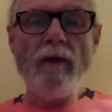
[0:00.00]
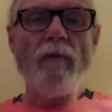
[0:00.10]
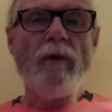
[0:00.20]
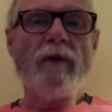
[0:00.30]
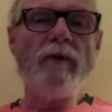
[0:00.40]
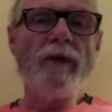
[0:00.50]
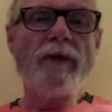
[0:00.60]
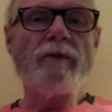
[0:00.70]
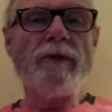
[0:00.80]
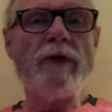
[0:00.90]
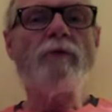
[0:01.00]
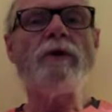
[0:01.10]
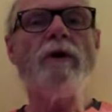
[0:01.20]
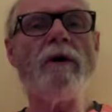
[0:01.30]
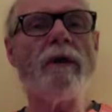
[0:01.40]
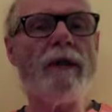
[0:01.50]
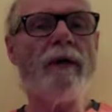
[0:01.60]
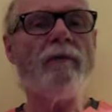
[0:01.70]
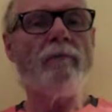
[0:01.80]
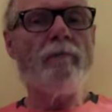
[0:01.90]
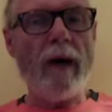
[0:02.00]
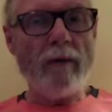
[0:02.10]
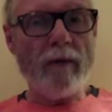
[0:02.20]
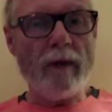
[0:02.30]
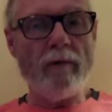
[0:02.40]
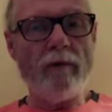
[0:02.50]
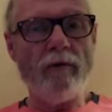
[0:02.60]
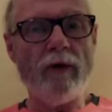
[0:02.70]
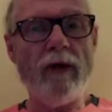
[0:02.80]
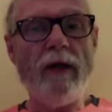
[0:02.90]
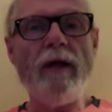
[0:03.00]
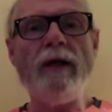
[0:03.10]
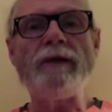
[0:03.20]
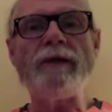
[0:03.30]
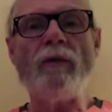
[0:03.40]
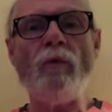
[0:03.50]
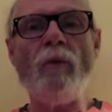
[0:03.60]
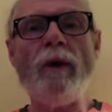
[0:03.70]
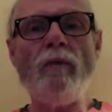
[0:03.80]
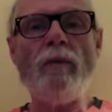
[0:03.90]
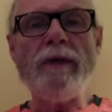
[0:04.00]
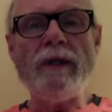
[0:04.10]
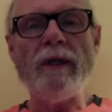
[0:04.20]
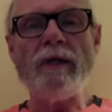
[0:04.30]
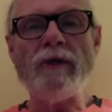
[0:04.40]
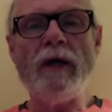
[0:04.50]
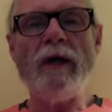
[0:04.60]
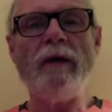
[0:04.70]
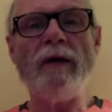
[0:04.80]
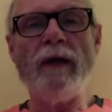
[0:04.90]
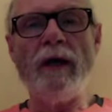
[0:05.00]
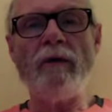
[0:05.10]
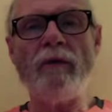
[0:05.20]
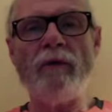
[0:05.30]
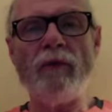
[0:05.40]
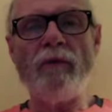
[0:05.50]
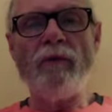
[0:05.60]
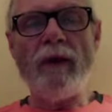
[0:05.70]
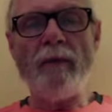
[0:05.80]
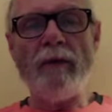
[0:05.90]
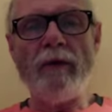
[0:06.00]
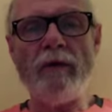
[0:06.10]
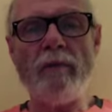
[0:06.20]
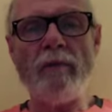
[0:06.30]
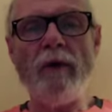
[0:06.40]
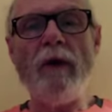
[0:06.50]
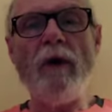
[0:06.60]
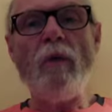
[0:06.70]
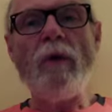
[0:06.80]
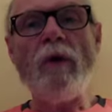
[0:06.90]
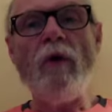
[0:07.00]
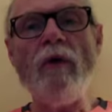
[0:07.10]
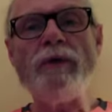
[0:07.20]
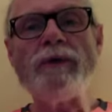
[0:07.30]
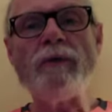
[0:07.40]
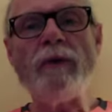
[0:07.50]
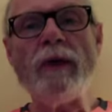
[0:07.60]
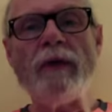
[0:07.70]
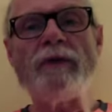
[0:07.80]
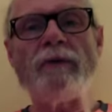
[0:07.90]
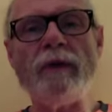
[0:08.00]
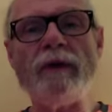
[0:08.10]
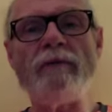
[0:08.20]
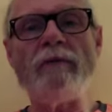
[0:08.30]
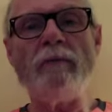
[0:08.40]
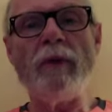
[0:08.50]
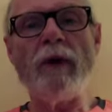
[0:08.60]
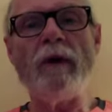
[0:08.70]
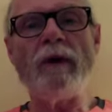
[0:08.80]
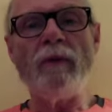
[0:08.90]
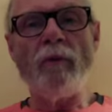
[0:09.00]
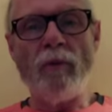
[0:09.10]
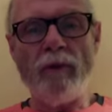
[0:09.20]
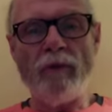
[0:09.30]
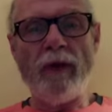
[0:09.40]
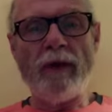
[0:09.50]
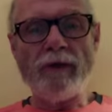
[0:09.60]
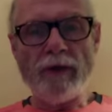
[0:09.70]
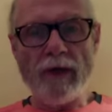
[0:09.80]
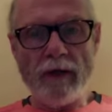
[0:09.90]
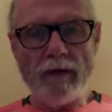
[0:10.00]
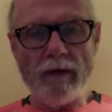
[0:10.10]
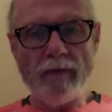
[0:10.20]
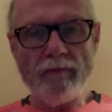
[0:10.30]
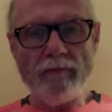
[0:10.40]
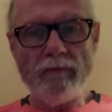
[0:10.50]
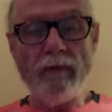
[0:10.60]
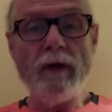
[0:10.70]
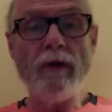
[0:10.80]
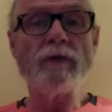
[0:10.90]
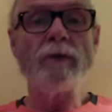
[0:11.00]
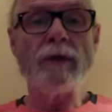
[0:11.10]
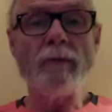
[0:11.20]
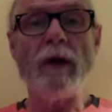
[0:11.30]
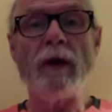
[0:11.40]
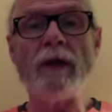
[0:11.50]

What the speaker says: One of the things we don't talk enough about, however, is that when we take a child out of a family home, we also enter into a bargain with that child. Here's what the bargain